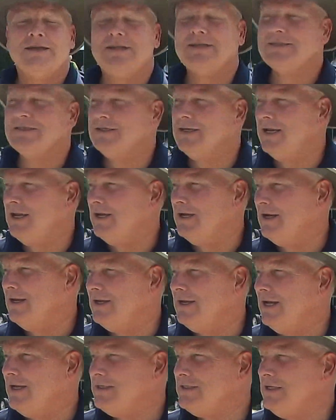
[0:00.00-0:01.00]
It's a
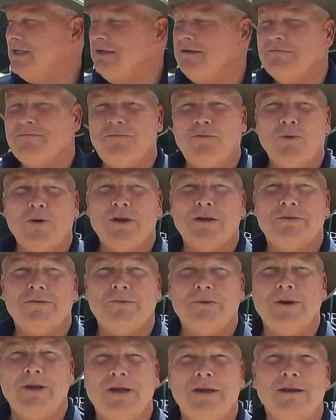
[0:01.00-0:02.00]
uh,
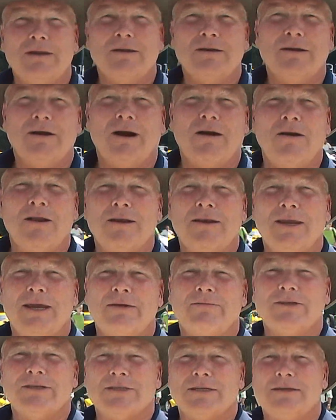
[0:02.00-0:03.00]
1943 Harley
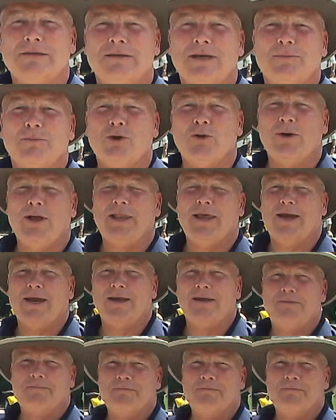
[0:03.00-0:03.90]
Davidson WLA.